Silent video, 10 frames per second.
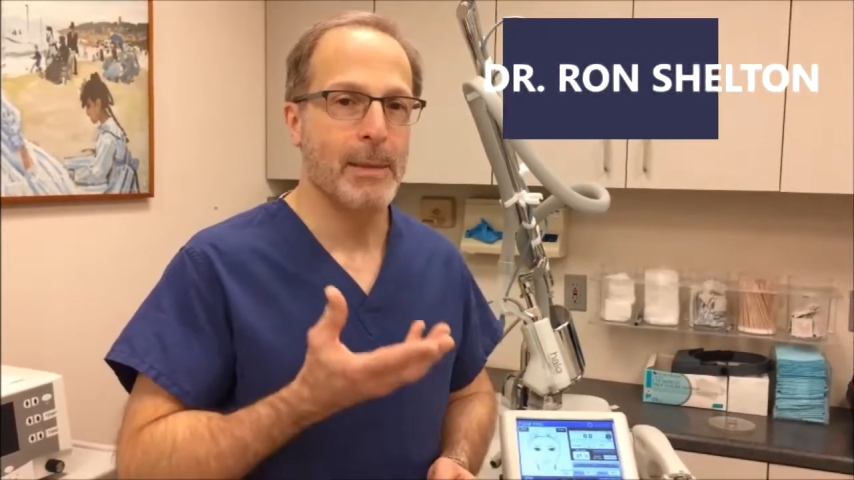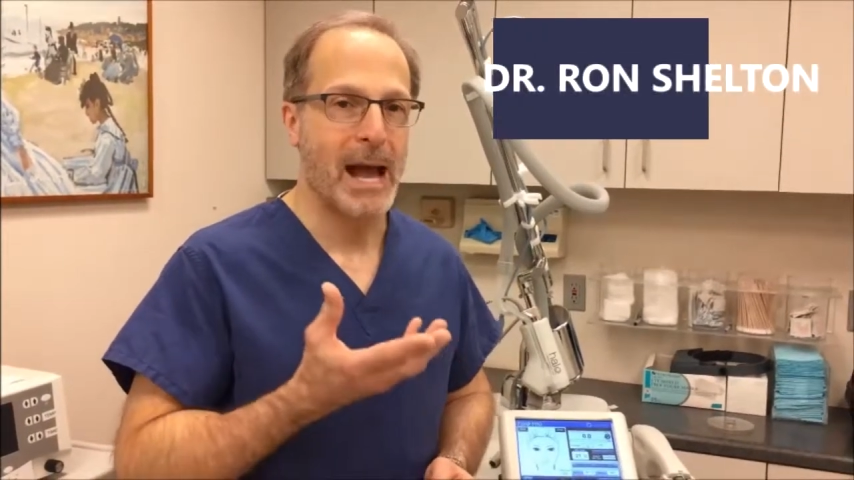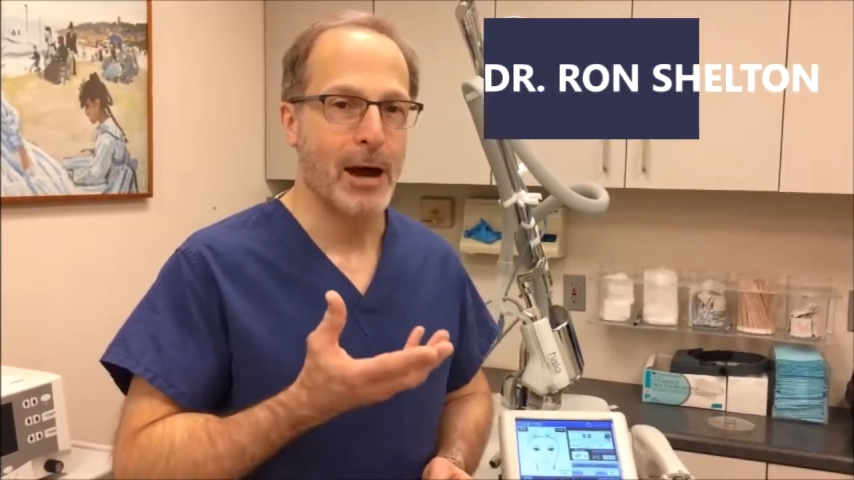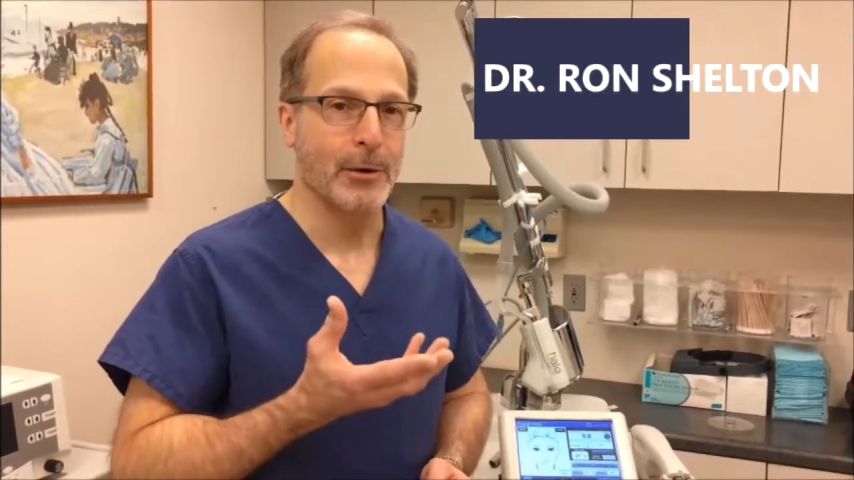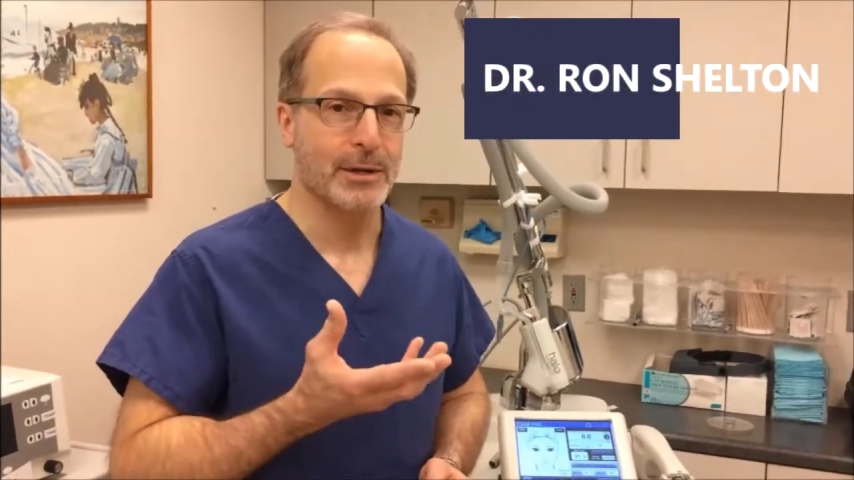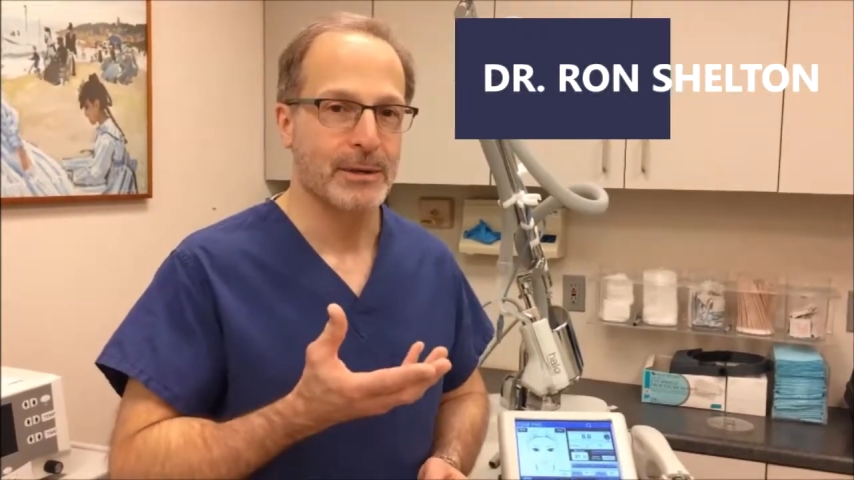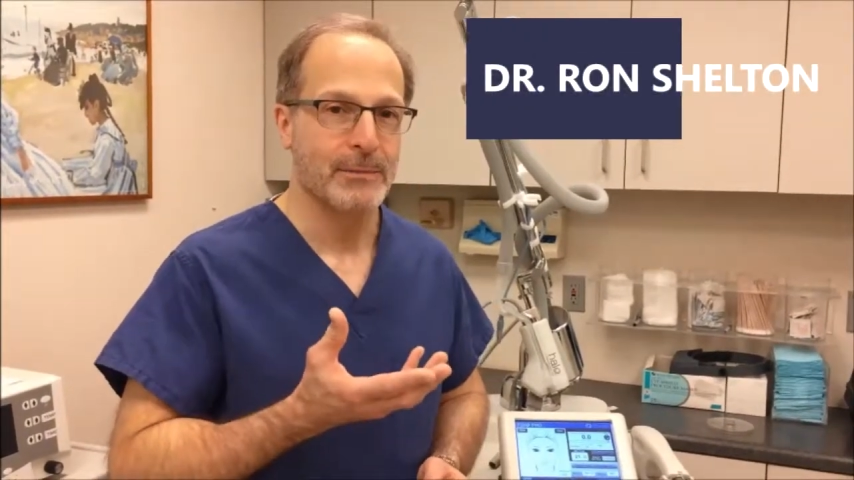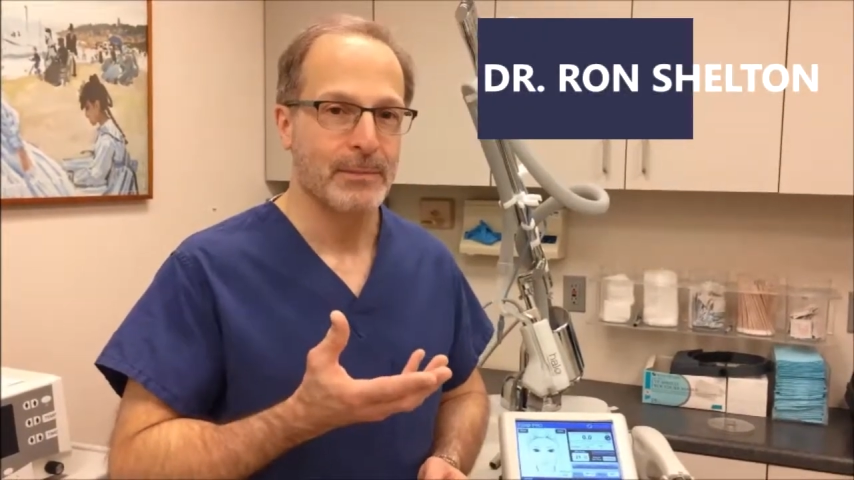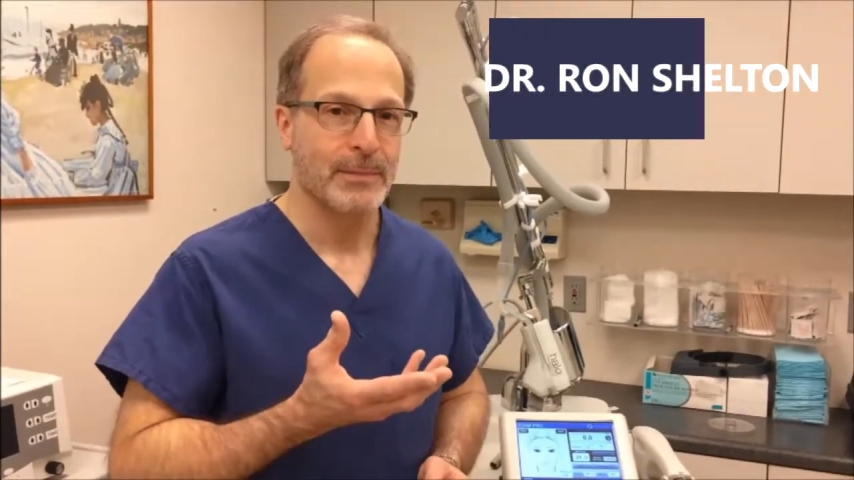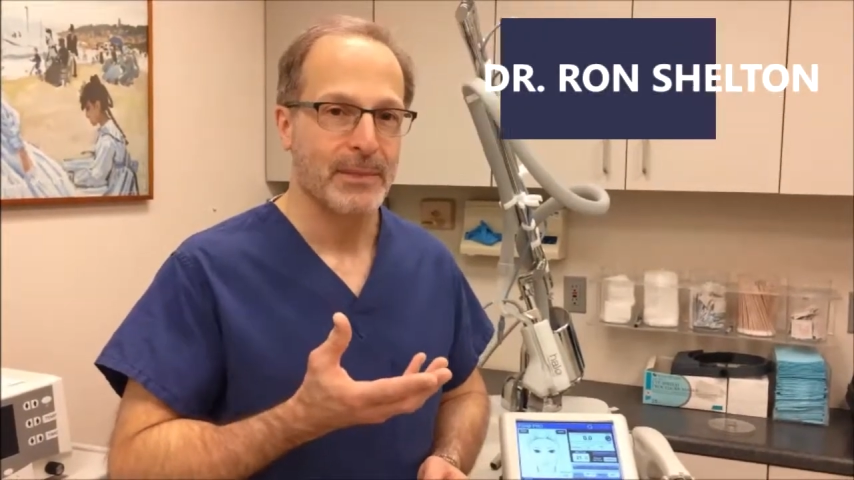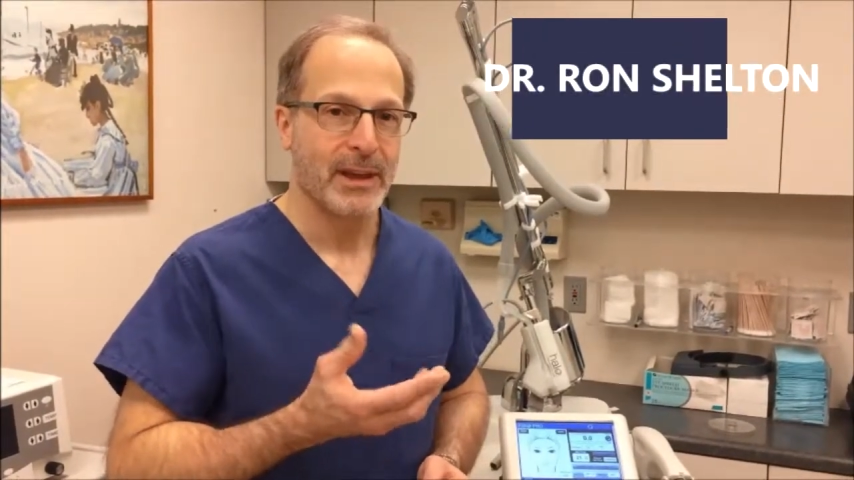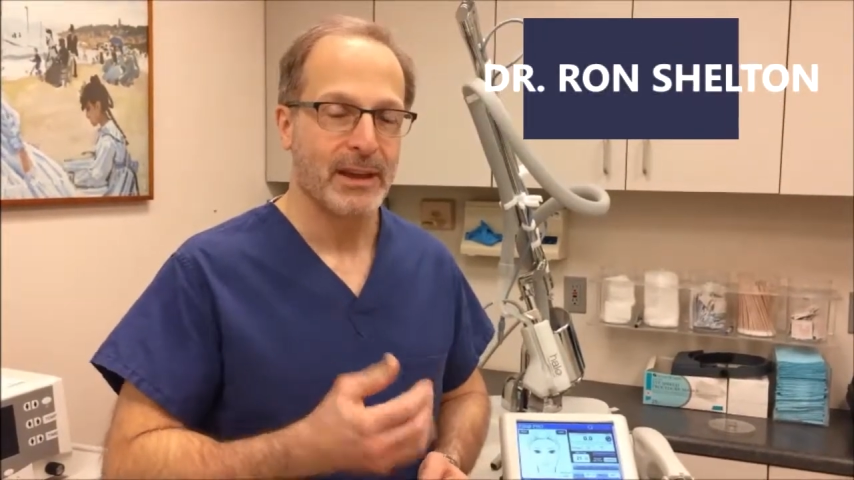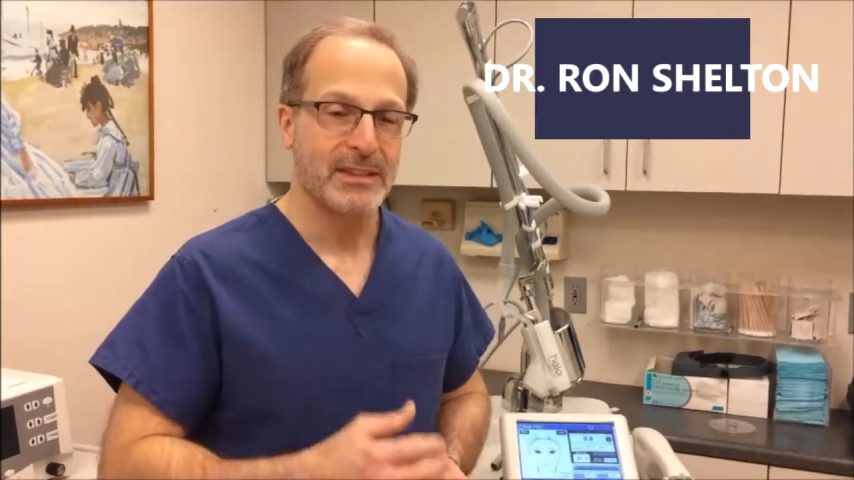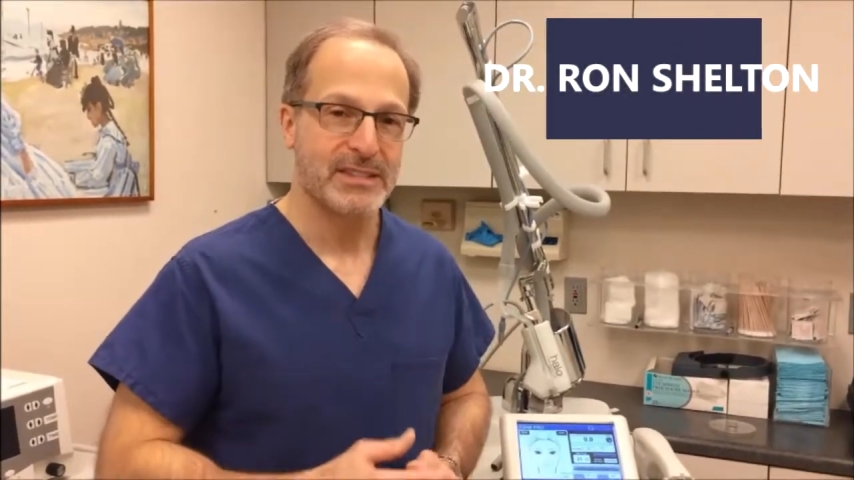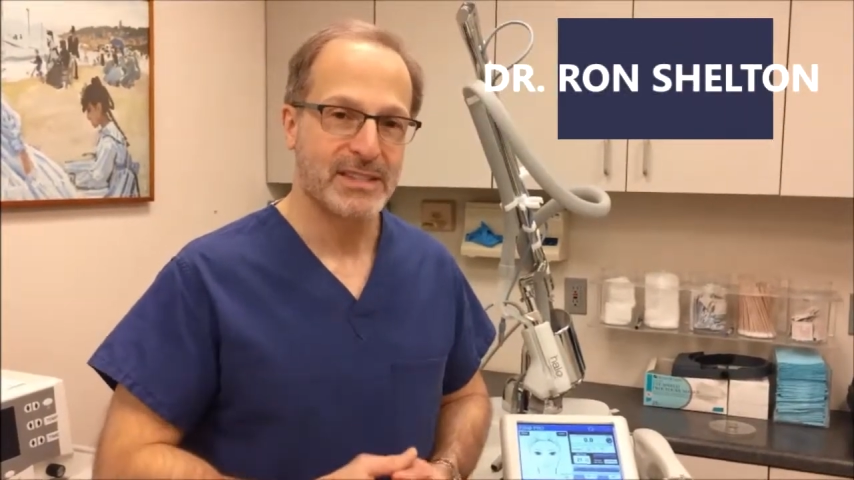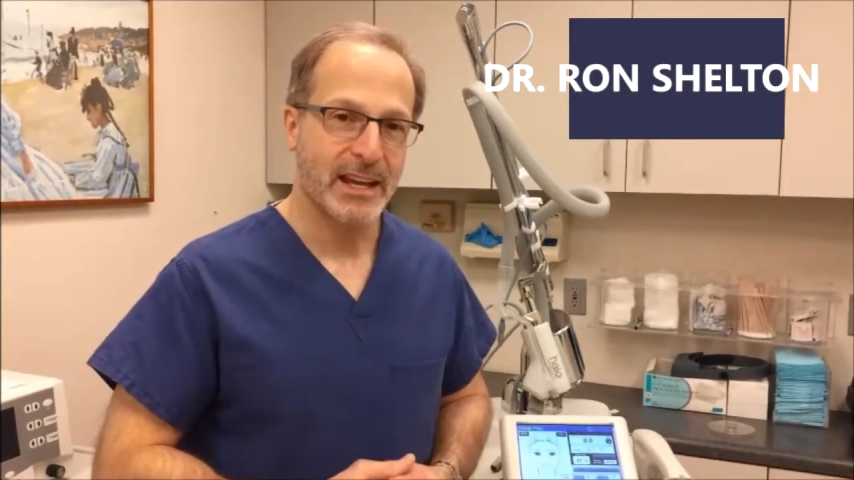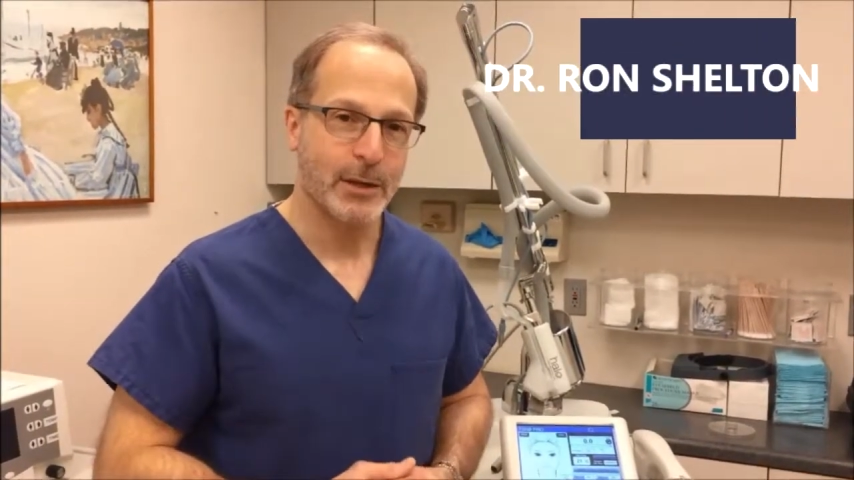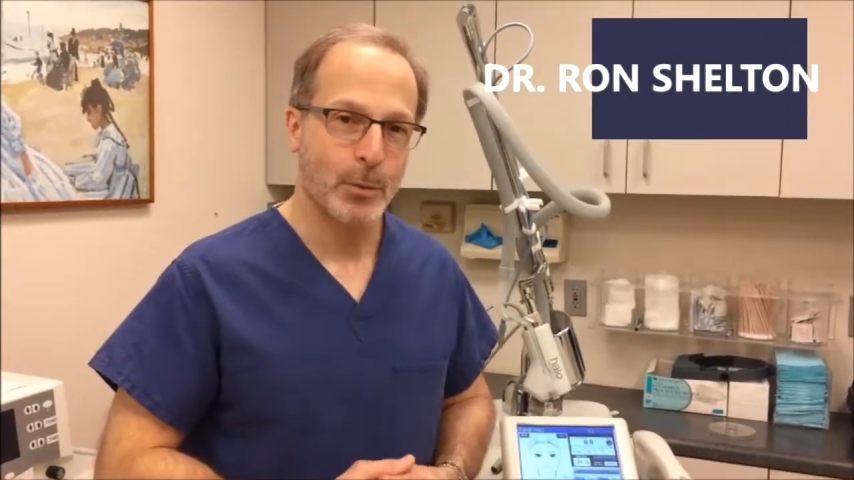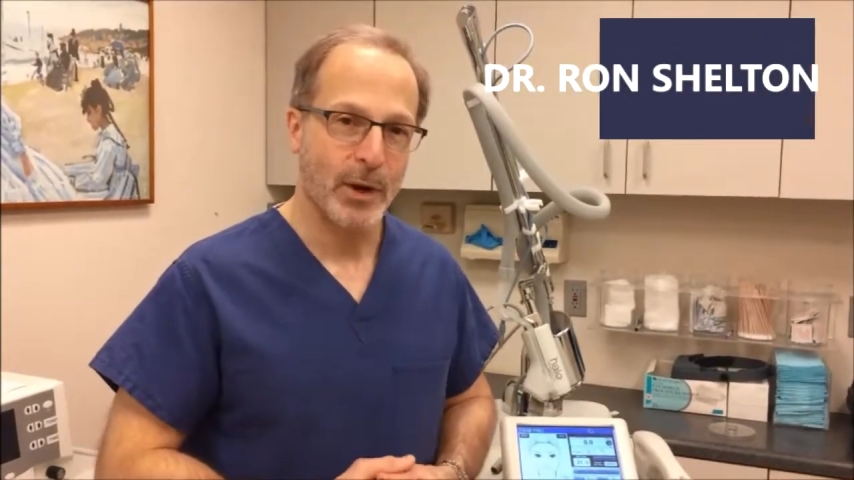out, and the second